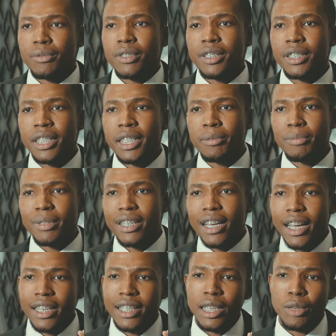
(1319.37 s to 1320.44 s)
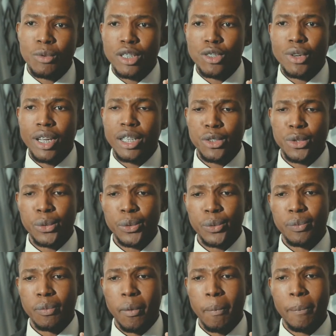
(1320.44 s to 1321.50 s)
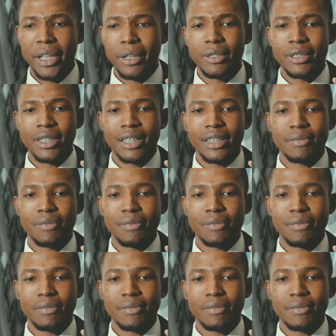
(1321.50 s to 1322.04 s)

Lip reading: the team and I here, we are trying to build